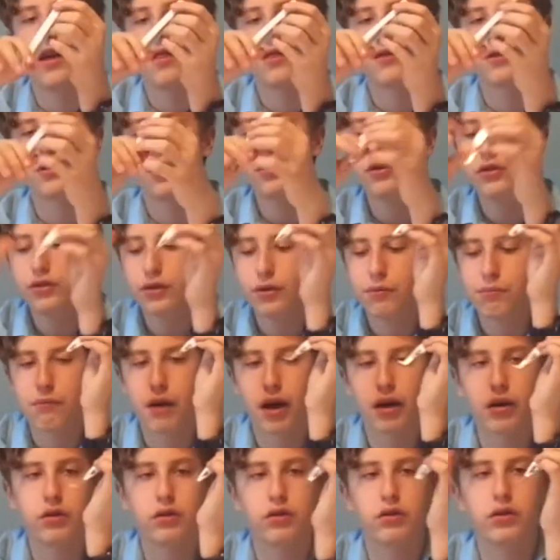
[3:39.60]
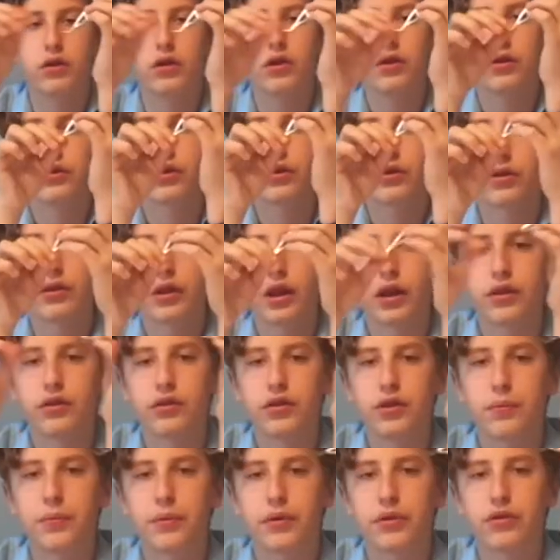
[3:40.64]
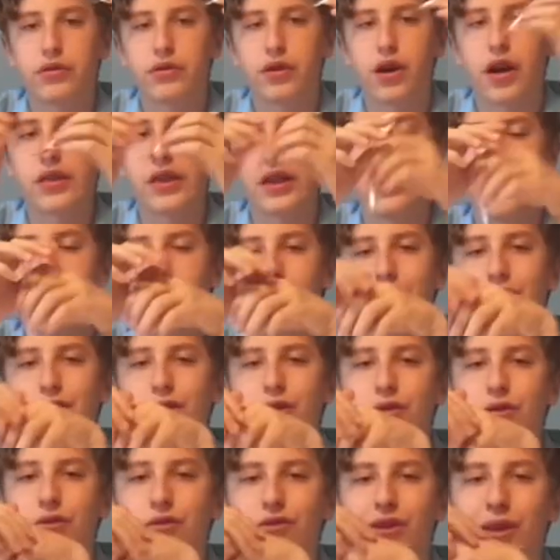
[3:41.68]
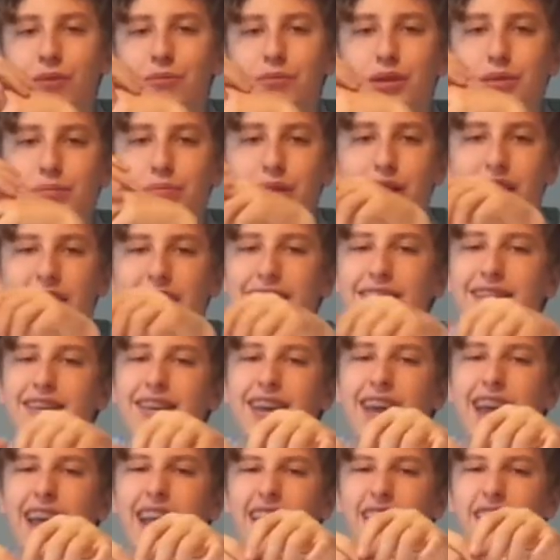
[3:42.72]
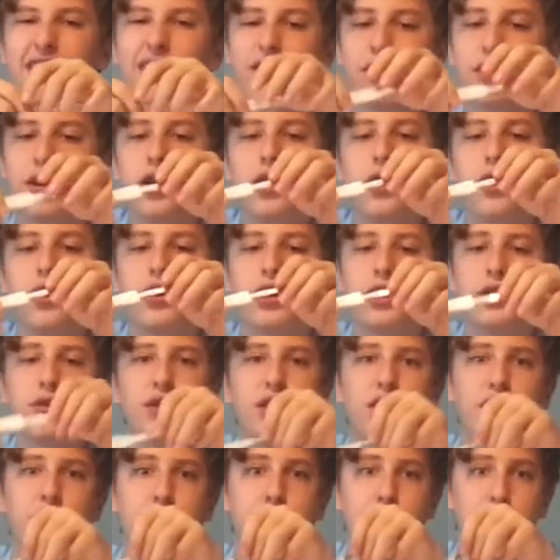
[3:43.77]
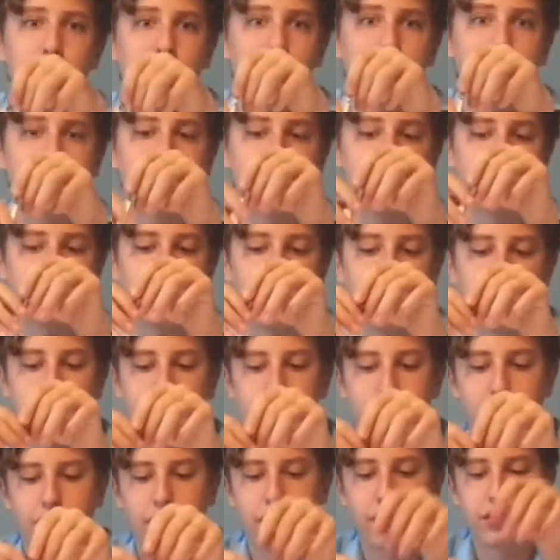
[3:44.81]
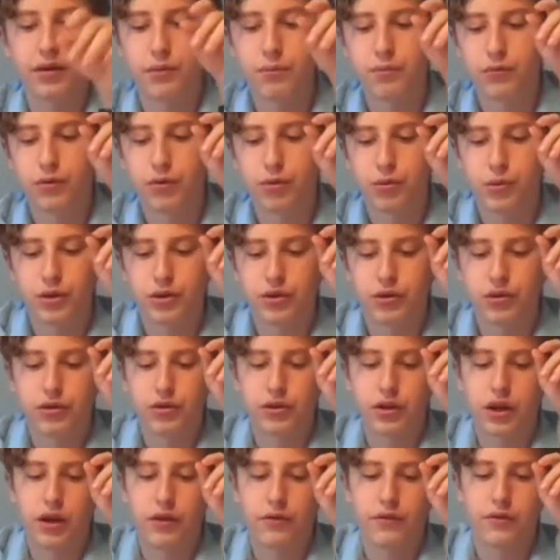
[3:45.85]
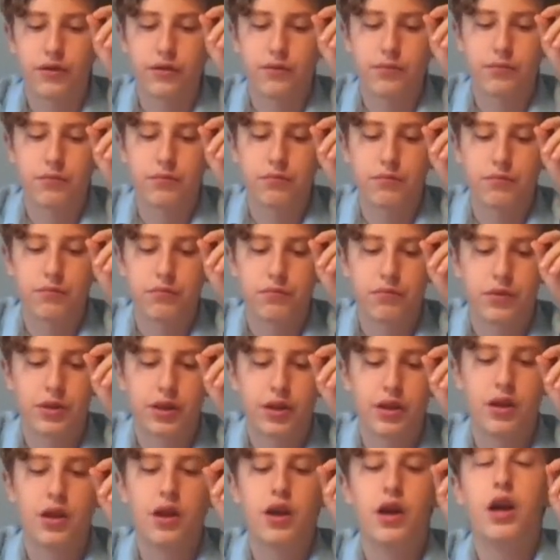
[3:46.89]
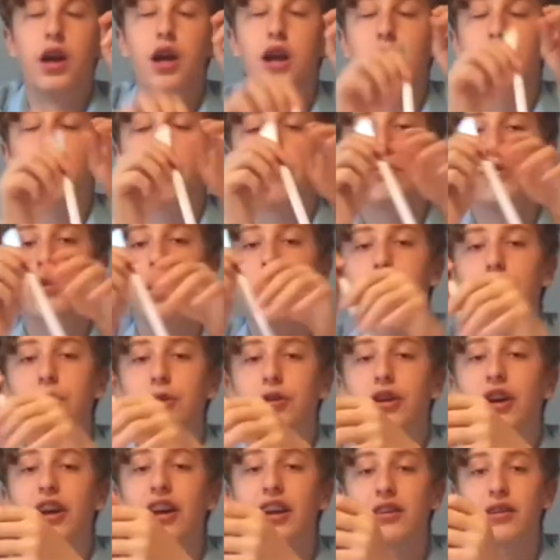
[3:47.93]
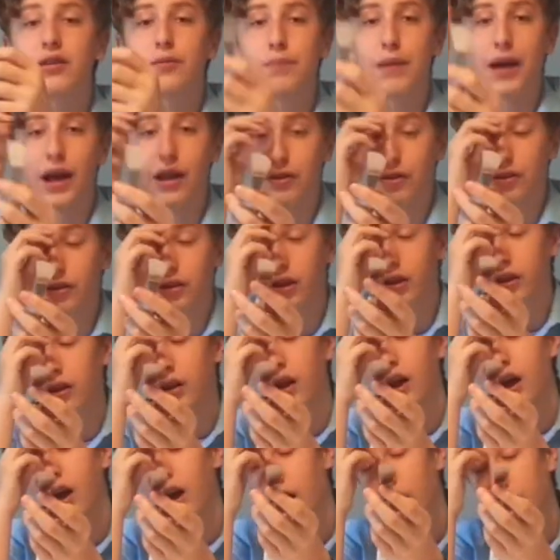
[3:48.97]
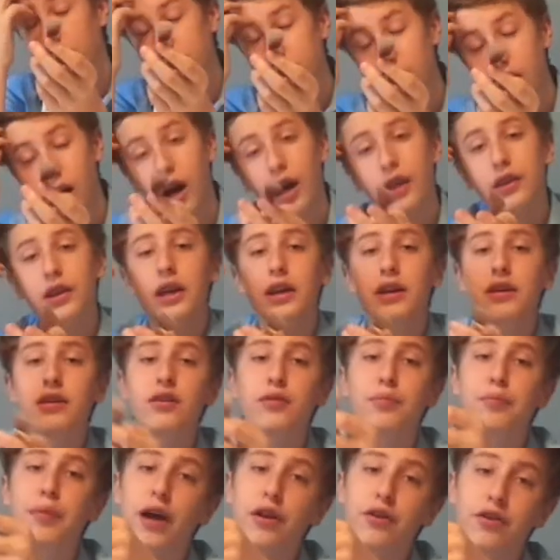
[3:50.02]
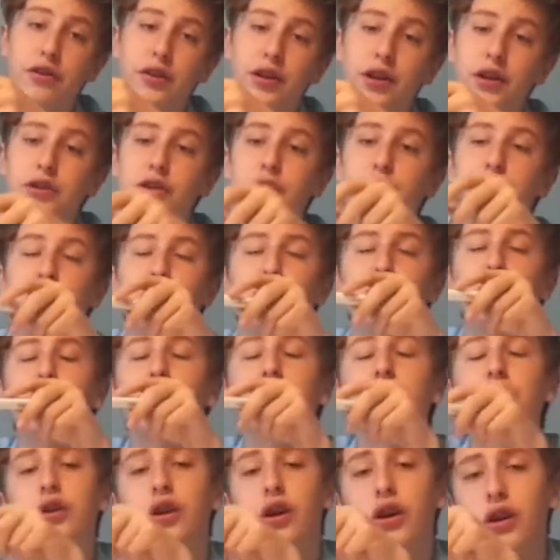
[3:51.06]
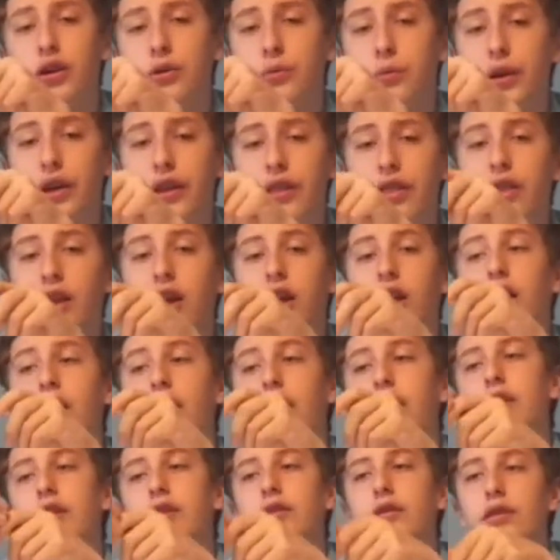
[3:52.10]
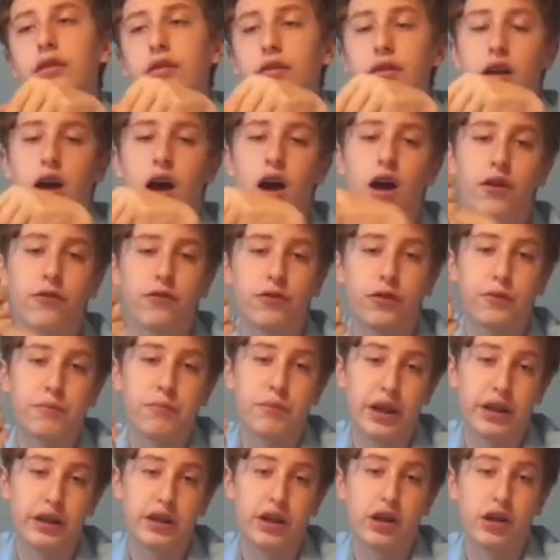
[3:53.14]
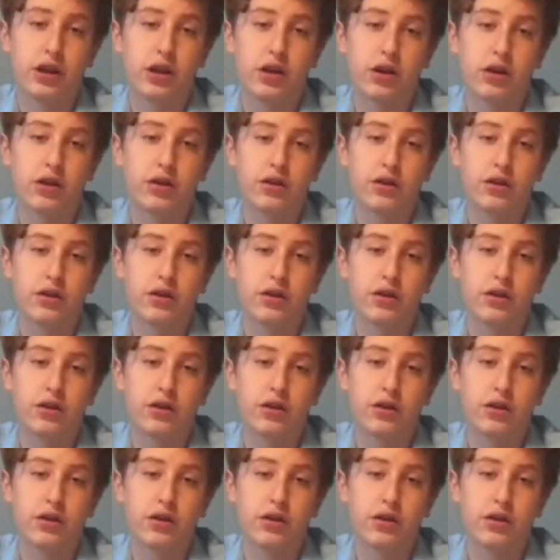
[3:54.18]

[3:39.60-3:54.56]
They're also metal, so they're super strong. They don't have those flimsy plastic handles or even the plastic tips that some tweezers have. You also have your Cricut spatula. Unlike a spatula you use to cook with, this is not for baking